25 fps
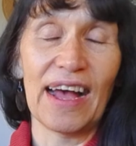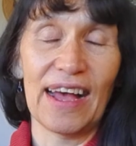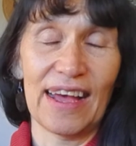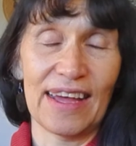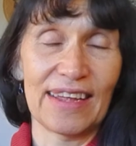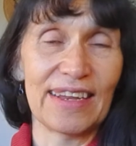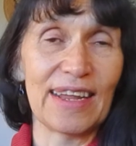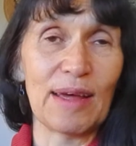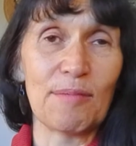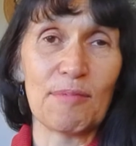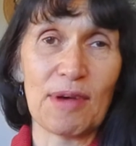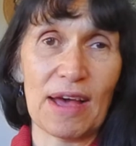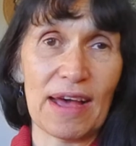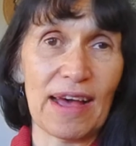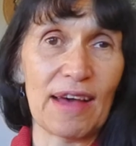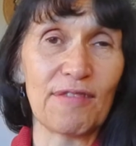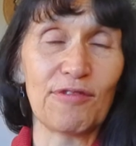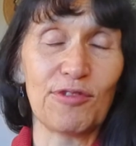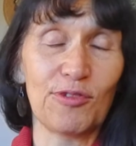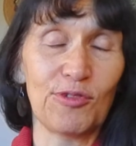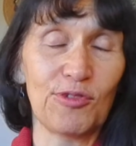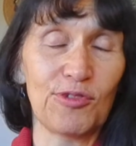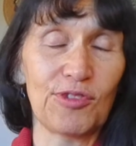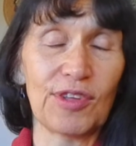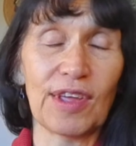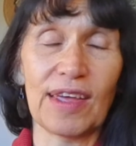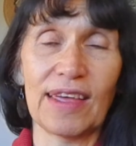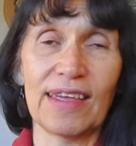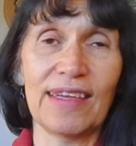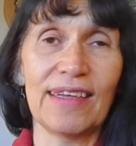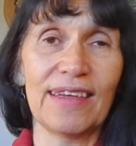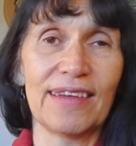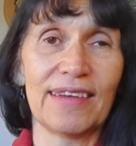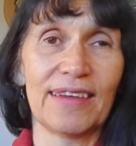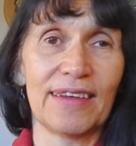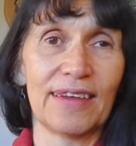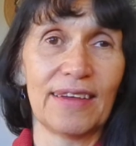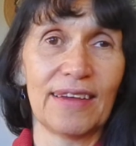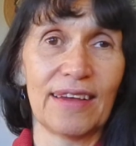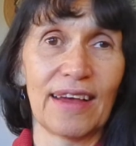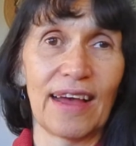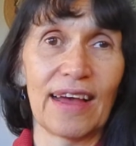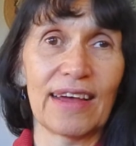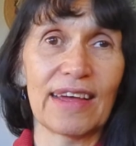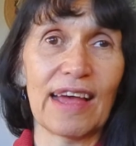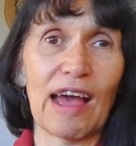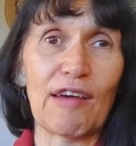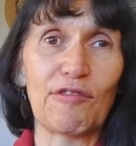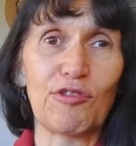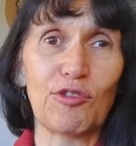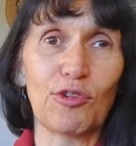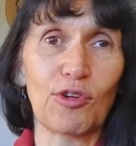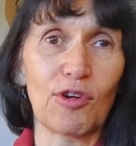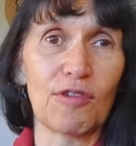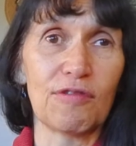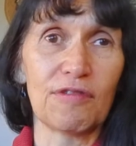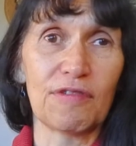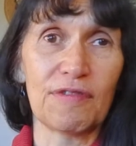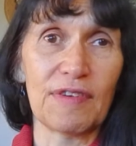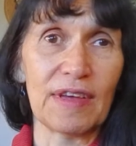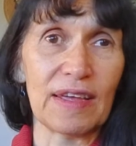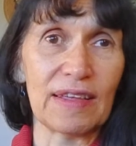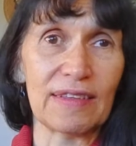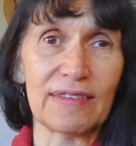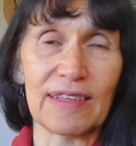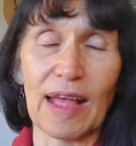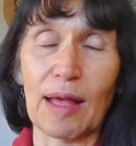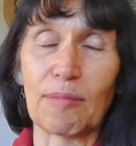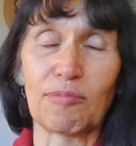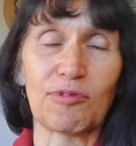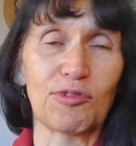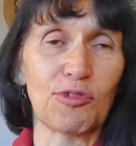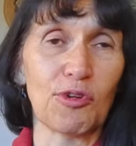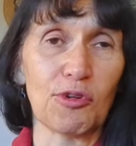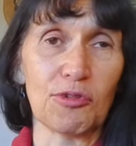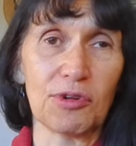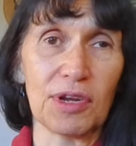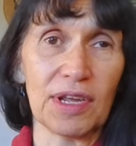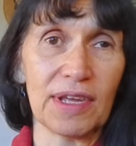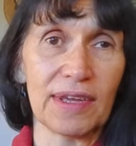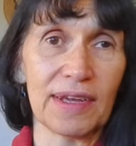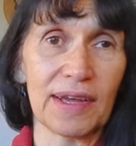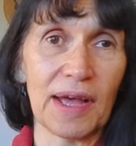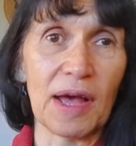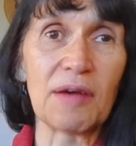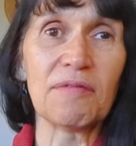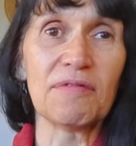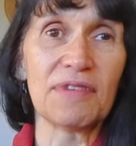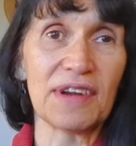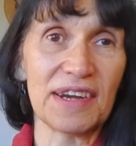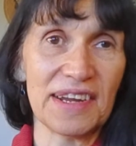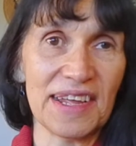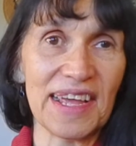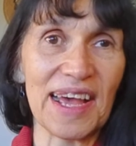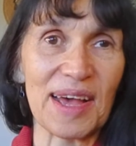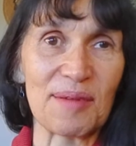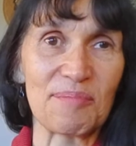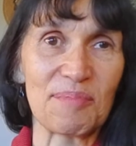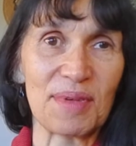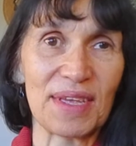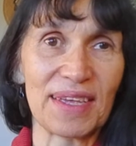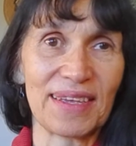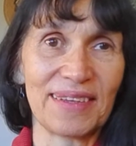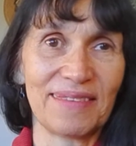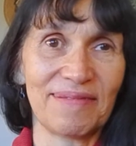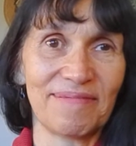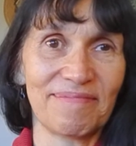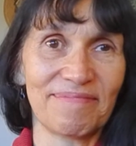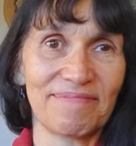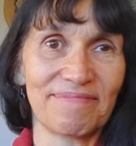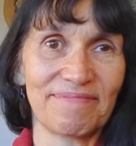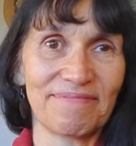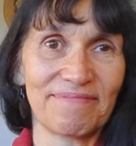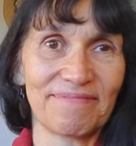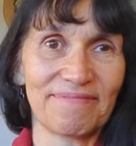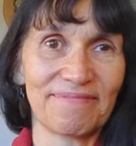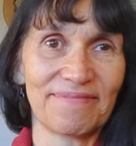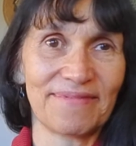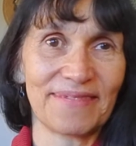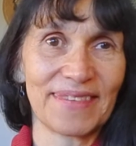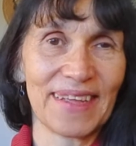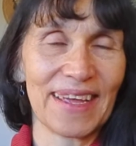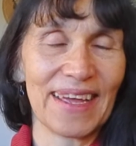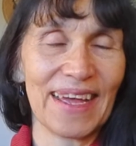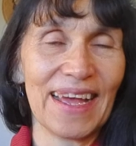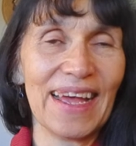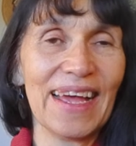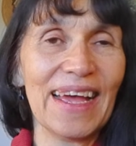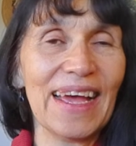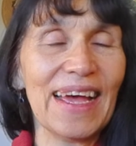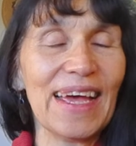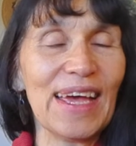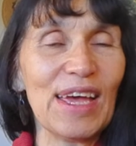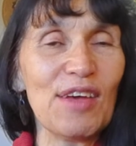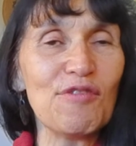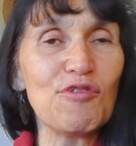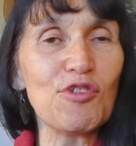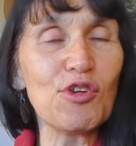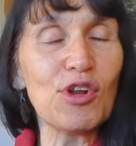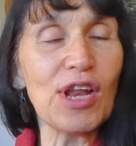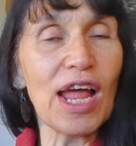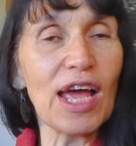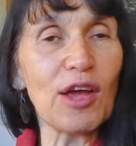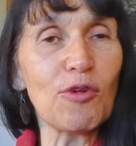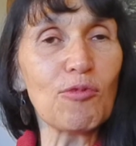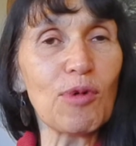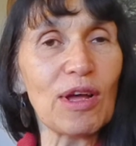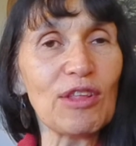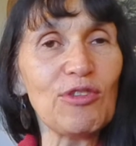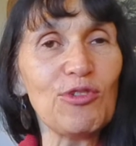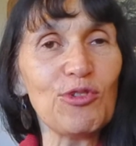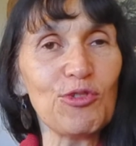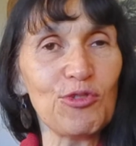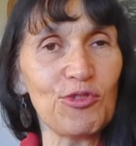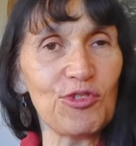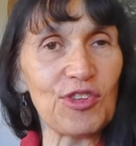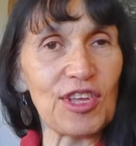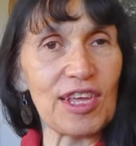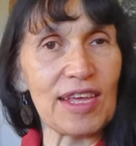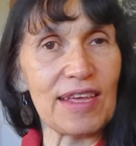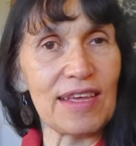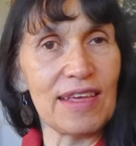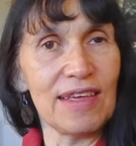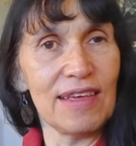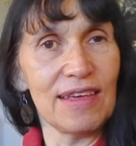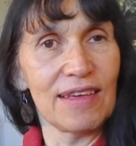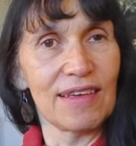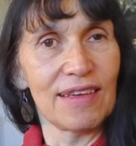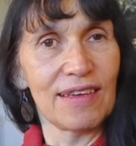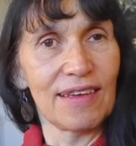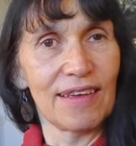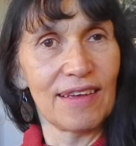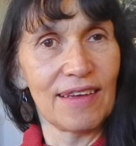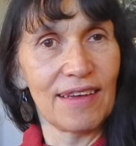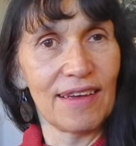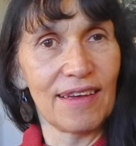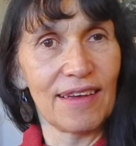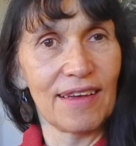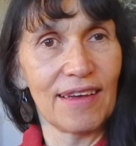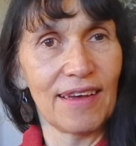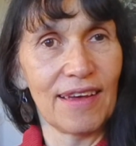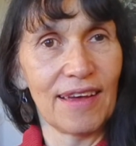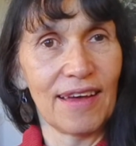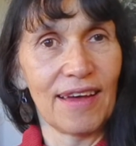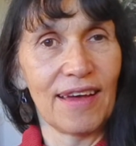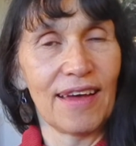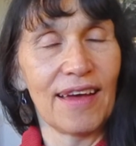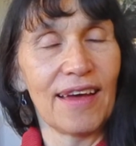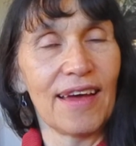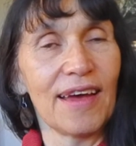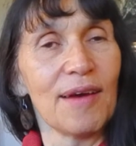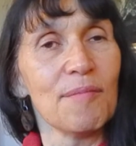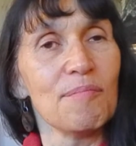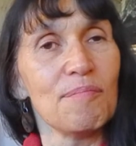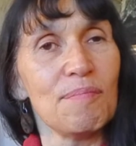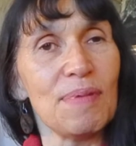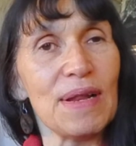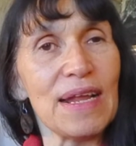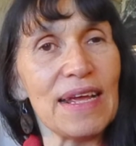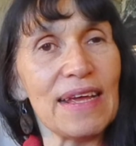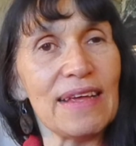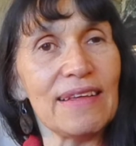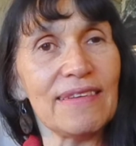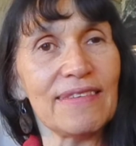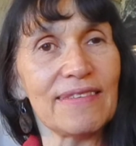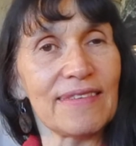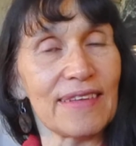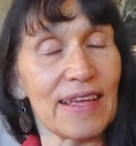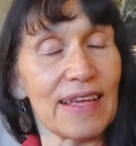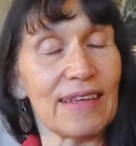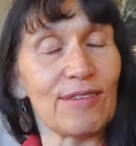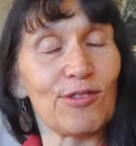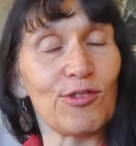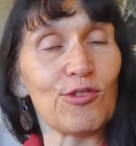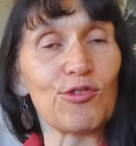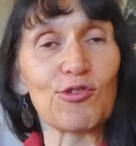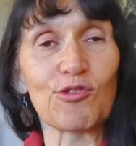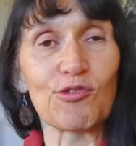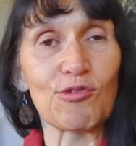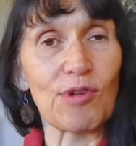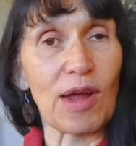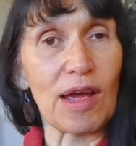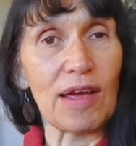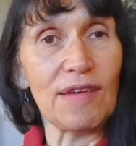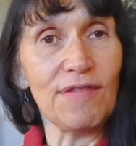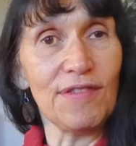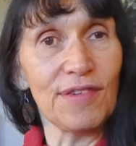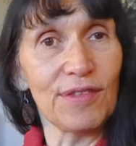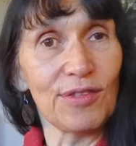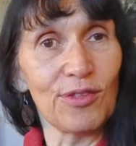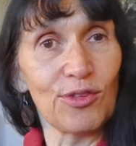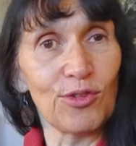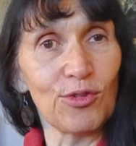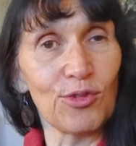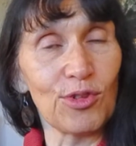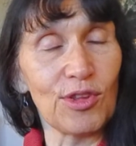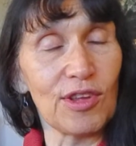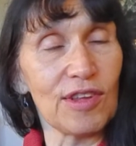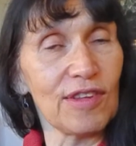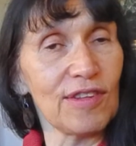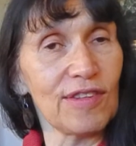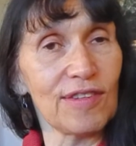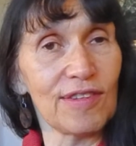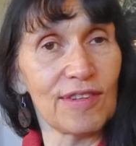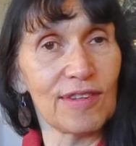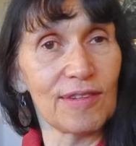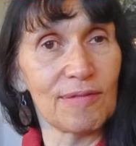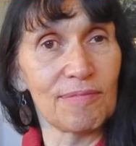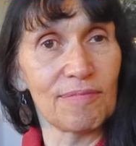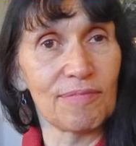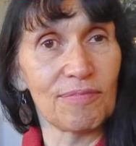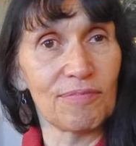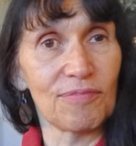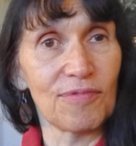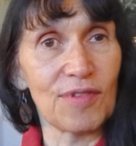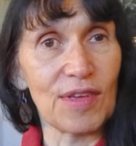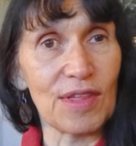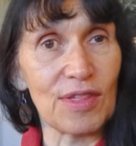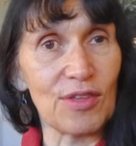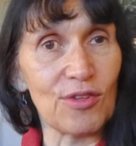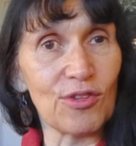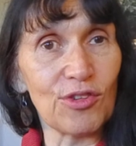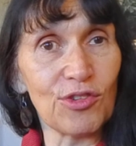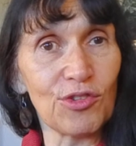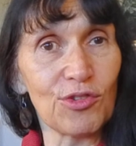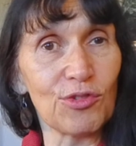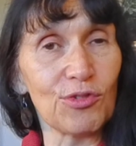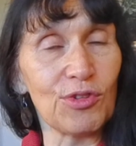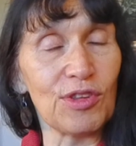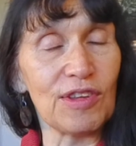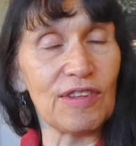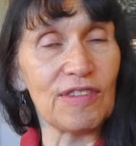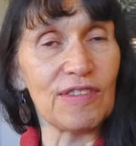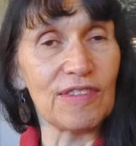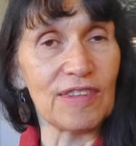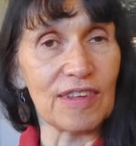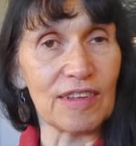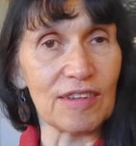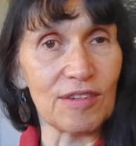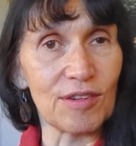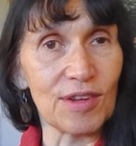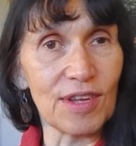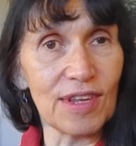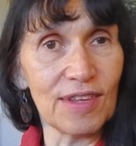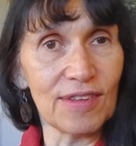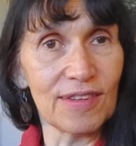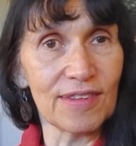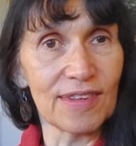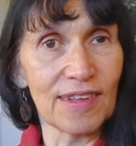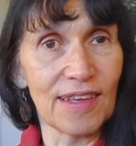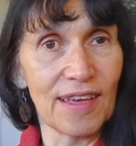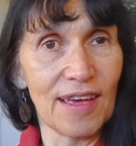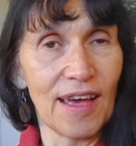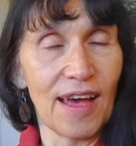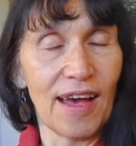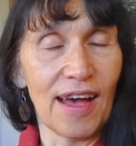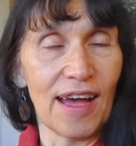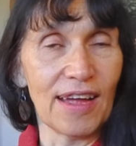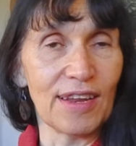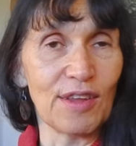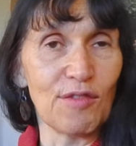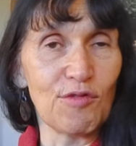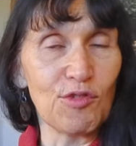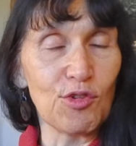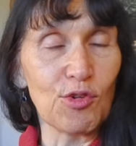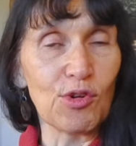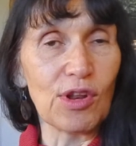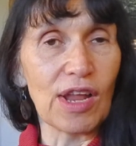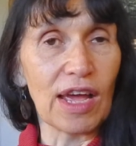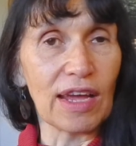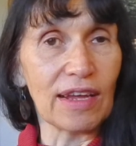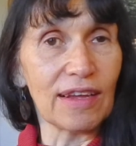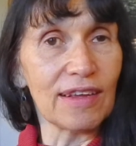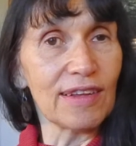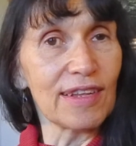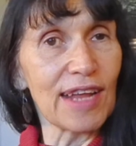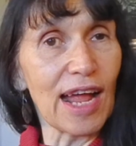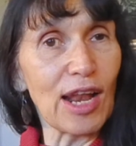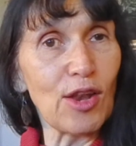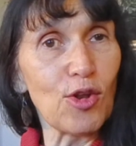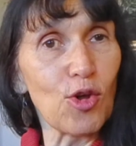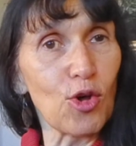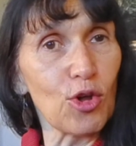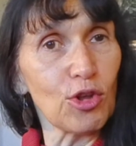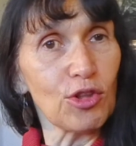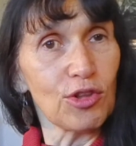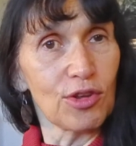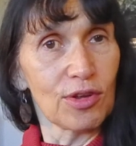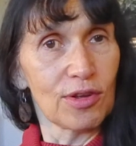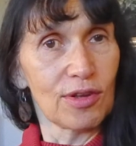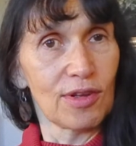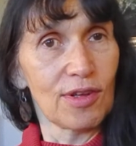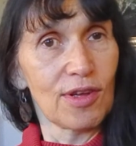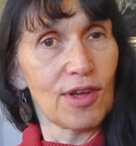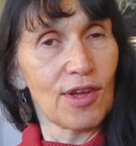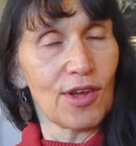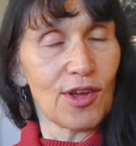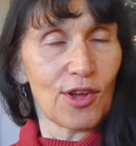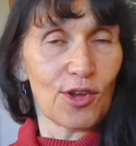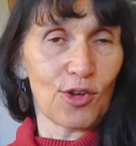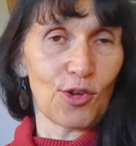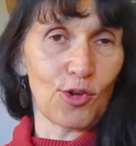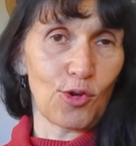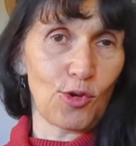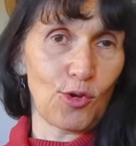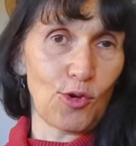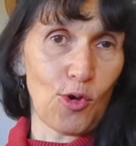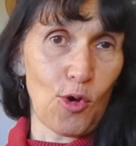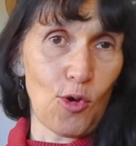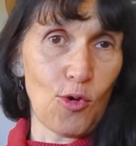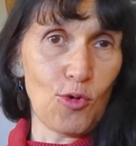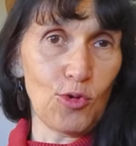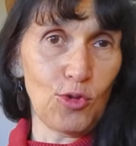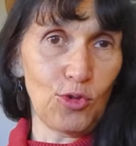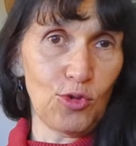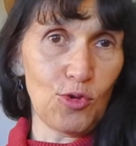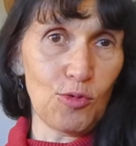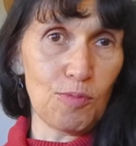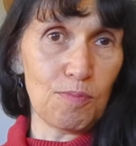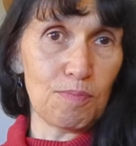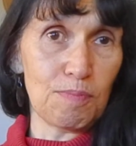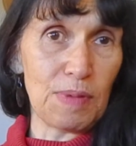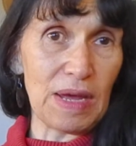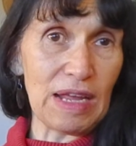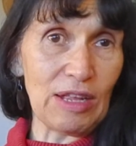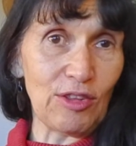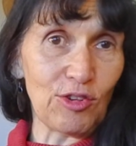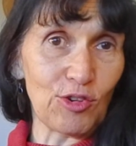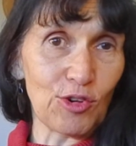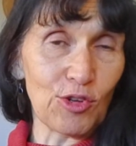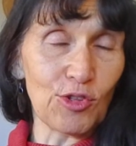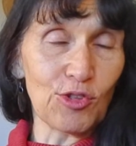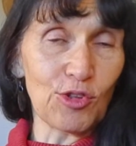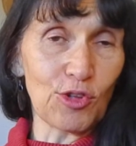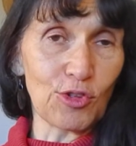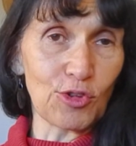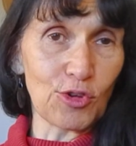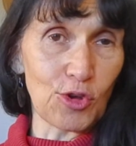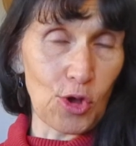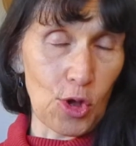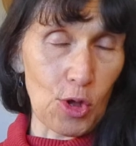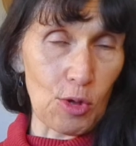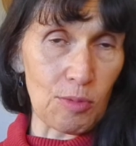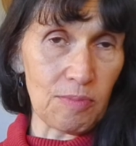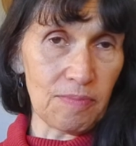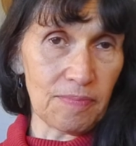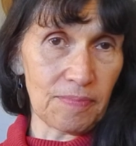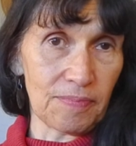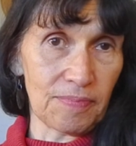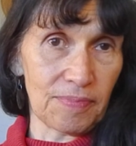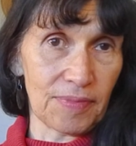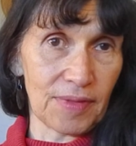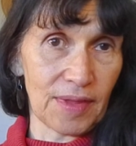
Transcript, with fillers: and i have to say i have to confess i'm sorry i'm very happy if you like what you see, please subscribe to these videos, to this series. And if you like it a lot, go to patreon.com,